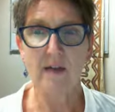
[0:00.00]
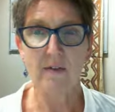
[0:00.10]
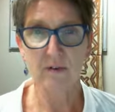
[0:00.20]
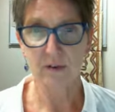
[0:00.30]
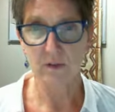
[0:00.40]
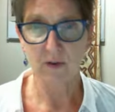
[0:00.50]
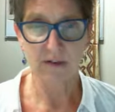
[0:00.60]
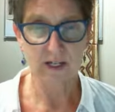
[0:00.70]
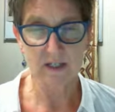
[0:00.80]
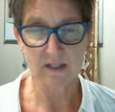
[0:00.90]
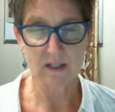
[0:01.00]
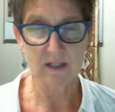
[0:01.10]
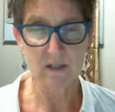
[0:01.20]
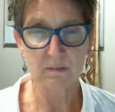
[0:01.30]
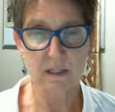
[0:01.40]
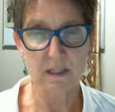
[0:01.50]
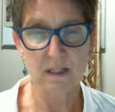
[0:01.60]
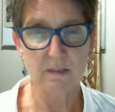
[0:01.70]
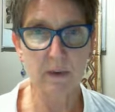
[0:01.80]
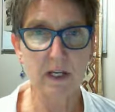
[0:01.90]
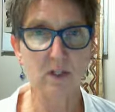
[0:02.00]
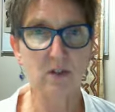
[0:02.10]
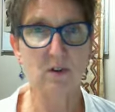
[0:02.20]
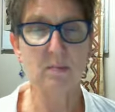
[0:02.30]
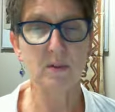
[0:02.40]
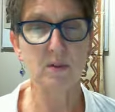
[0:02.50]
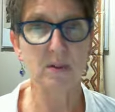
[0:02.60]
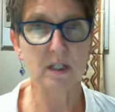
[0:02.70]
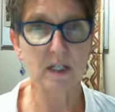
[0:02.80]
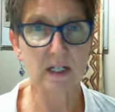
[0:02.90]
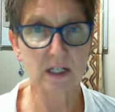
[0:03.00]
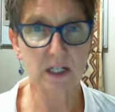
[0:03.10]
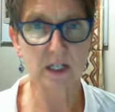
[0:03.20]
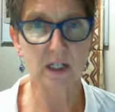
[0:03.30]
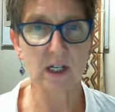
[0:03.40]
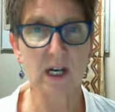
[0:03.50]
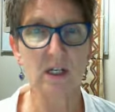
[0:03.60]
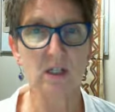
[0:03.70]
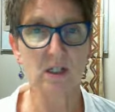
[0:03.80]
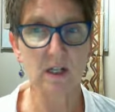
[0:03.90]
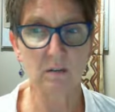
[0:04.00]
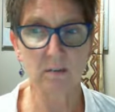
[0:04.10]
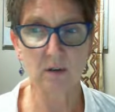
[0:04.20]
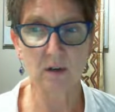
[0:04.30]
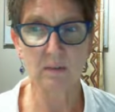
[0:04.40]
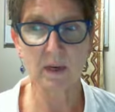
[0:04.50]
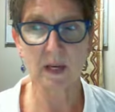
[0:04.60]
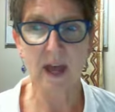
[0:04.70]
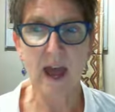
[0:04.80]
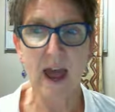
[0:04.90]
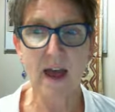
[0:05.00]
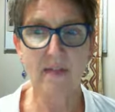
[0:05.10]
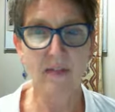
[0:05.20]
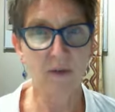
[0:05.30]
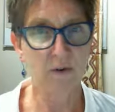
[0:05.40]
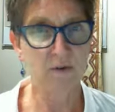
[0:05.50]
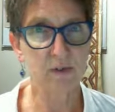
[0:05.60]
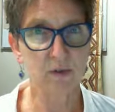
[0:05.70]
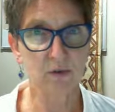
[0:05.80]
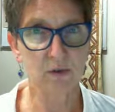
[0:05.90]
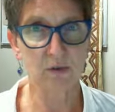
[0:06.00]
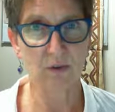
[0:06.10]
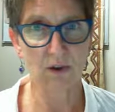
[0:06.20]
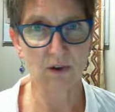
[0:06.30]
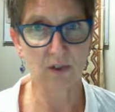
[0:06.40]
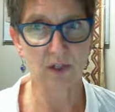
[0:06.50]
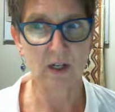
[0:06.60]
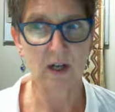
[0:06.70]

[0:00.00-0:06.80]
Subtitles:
those who have access to participation opportunities and education and employment, and those who do not,